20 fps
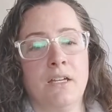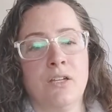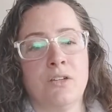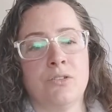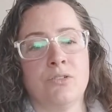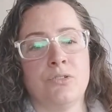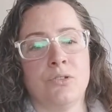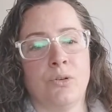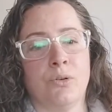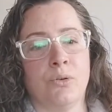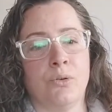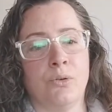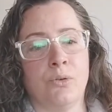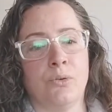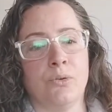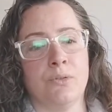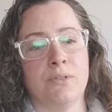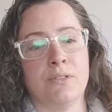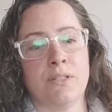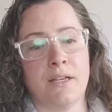
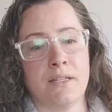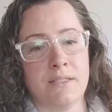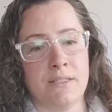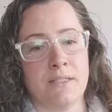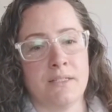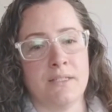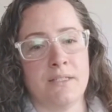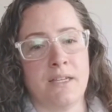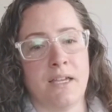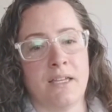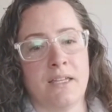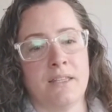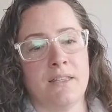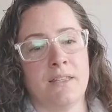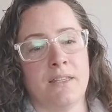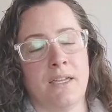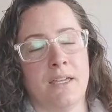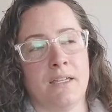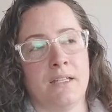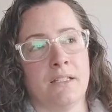So that's the second
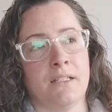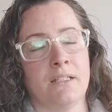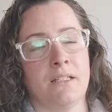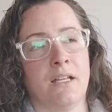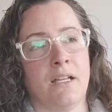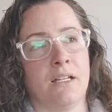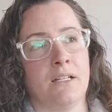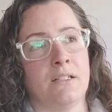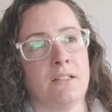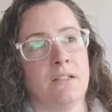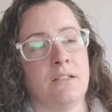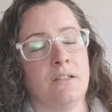thing, that